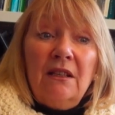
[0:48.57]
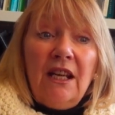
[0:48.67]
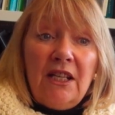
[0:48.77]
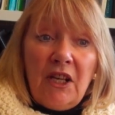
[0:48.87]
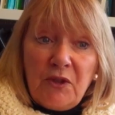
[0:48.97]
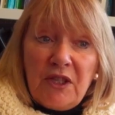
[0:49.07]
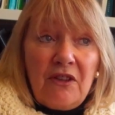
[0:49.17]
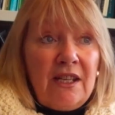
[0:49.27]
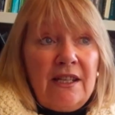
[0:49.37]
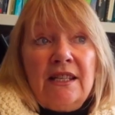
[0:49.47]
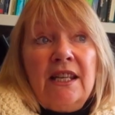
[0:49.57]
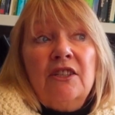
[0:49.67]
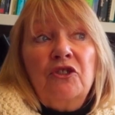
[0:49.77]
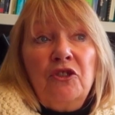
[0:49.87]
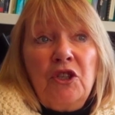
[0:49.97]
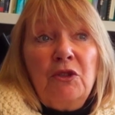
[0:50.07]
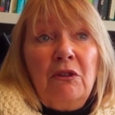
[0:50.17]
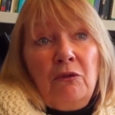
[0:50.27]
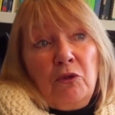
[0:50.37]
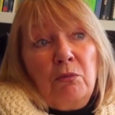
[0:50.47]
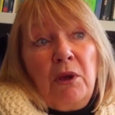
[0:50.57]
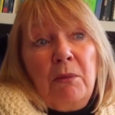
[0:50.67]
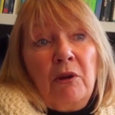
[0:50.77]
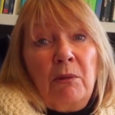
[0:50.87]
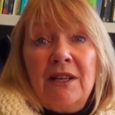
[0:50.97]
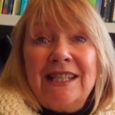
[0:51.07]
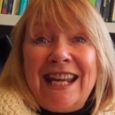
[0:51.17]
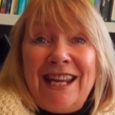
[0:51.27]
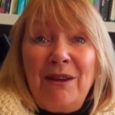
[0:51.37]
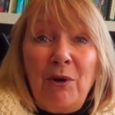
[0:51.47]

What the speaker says: And I also think it's good to inform people about taking